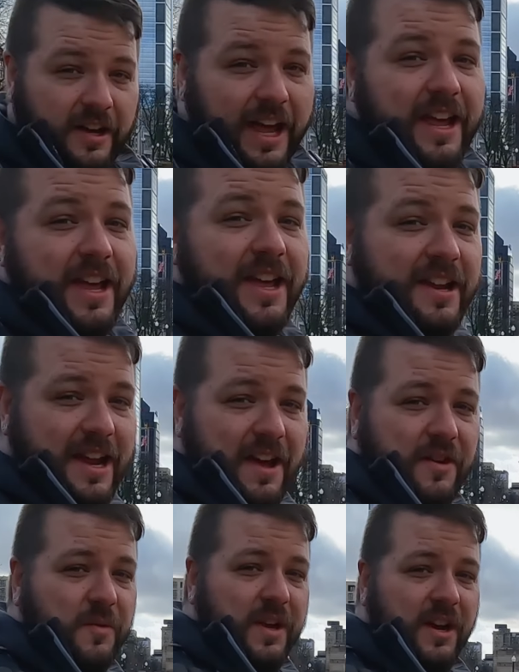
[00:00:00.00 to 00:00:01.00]
Okay,
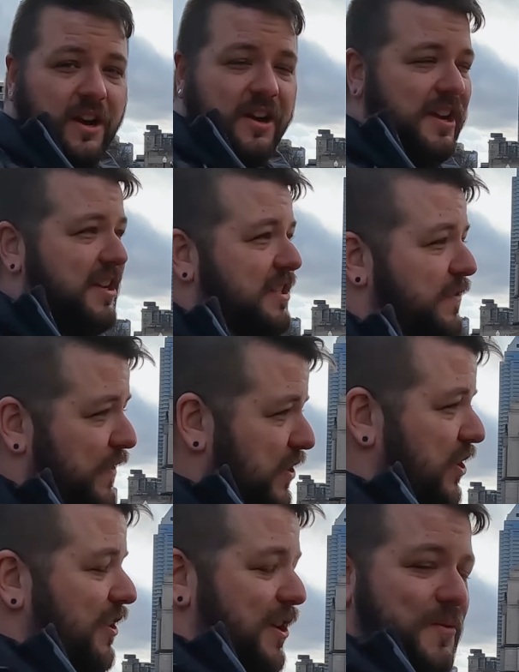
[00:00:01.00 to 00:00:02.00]
now that we are
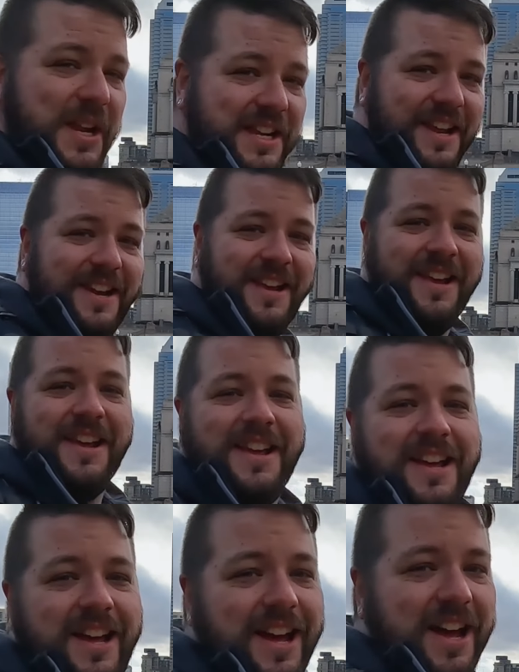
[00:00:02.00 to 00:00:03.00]
sufficiently winded,
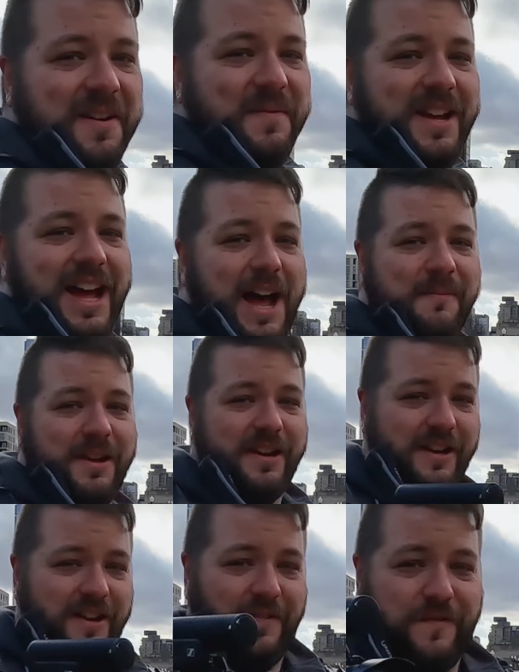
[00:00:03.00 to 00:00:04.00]

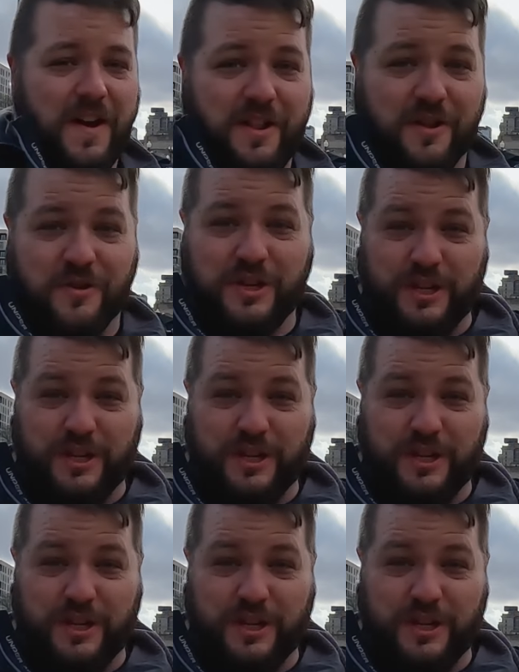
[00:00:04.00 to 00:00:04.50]
I'm gonna follow